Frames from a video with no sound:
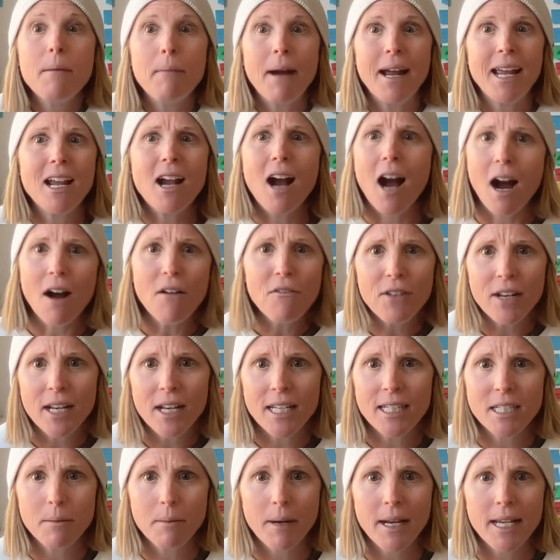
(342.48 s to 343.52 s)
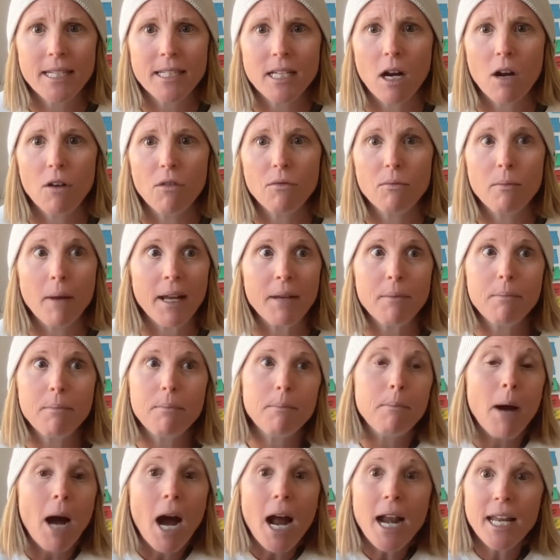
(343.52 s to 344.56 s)
my confidence in myself, my
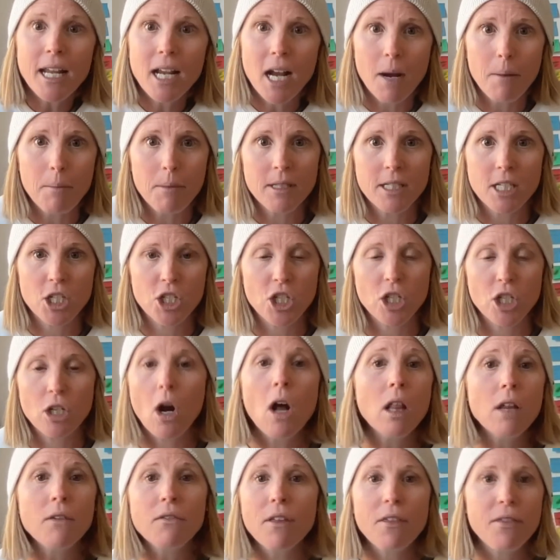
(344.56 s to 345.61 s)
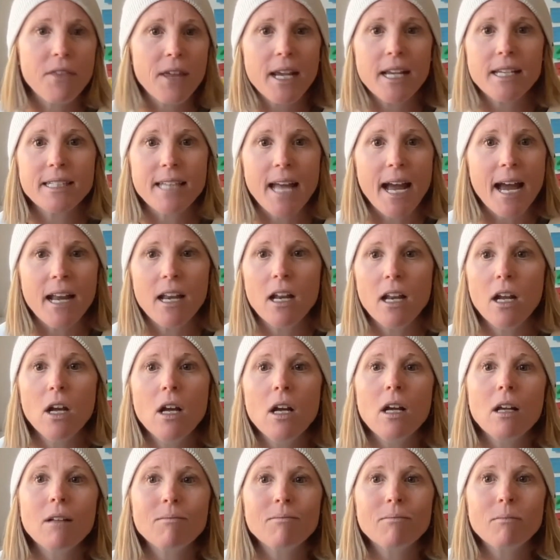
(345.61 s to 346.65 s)
body composition, all of the things that
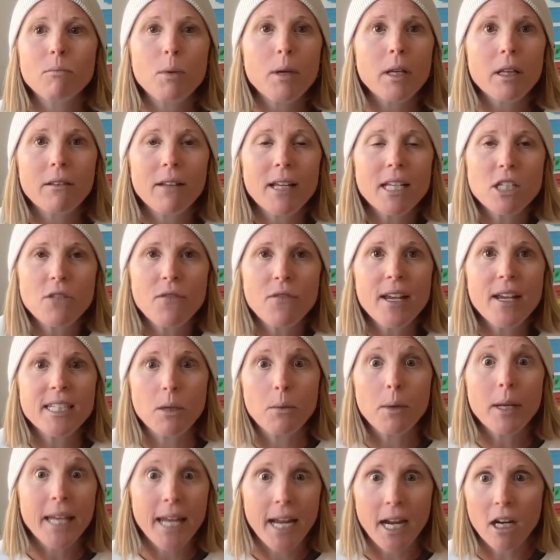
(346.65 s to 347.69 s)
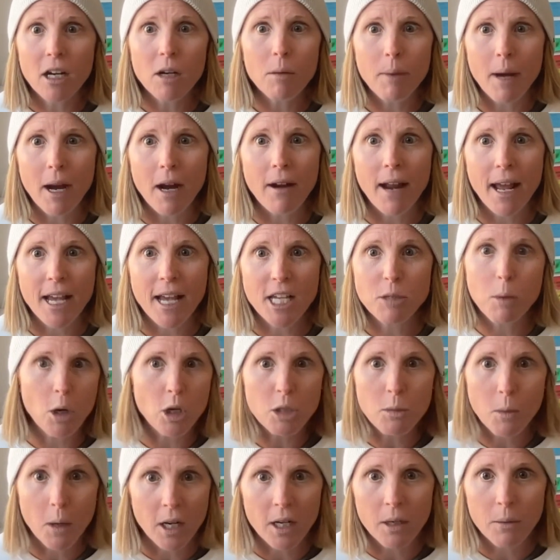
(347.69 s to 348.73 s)
we, let's face it, we care about as
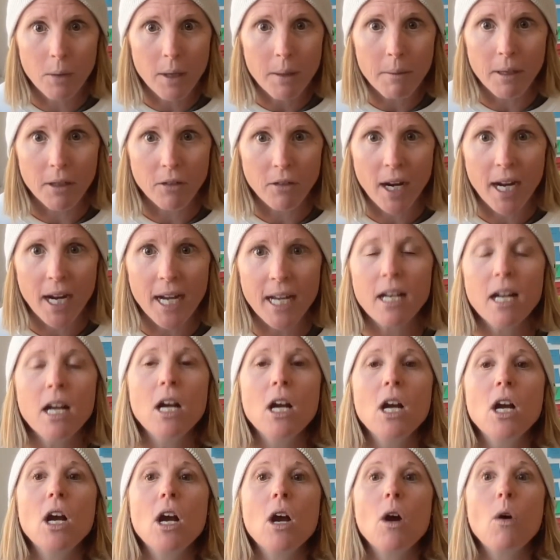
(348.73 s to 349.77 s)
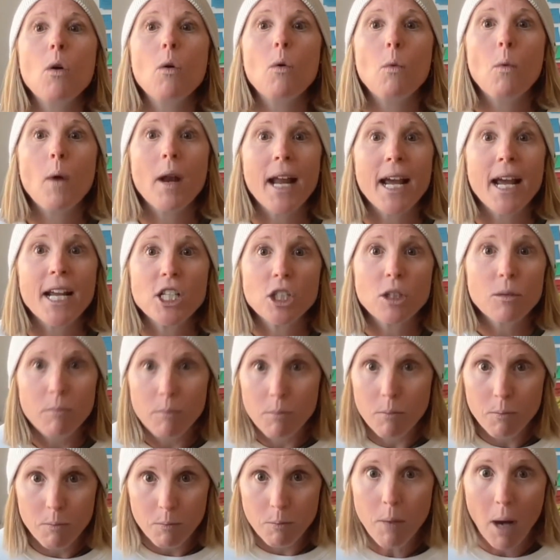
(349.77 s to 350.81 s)
postpartum women, right? when I
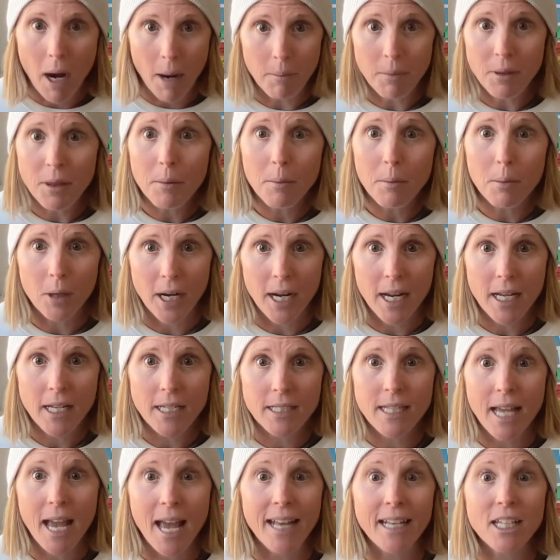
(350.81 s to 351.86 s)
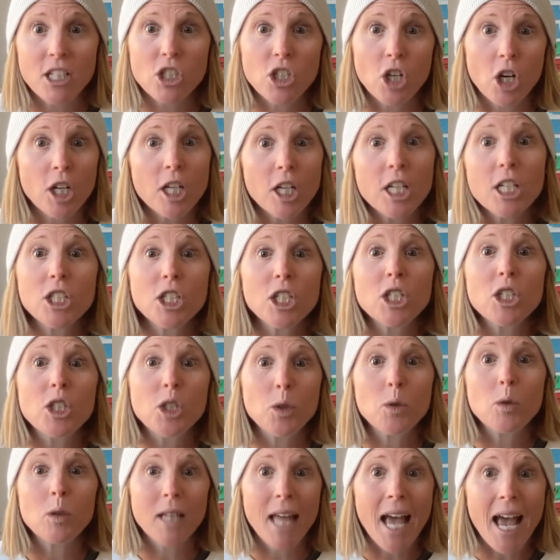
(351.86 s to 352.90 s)
pumped the brakes and started to
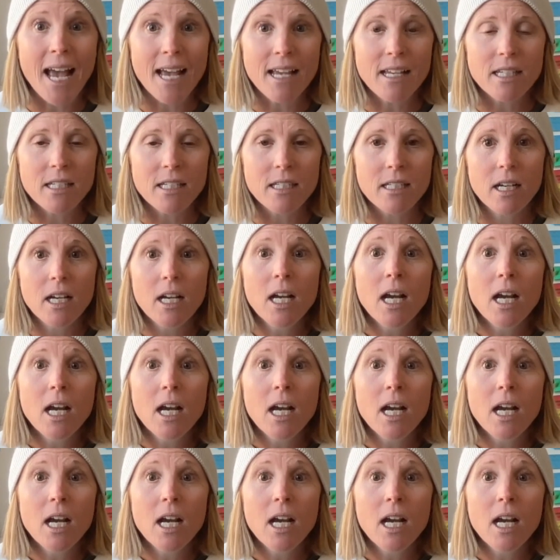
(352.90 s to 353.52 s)
do less,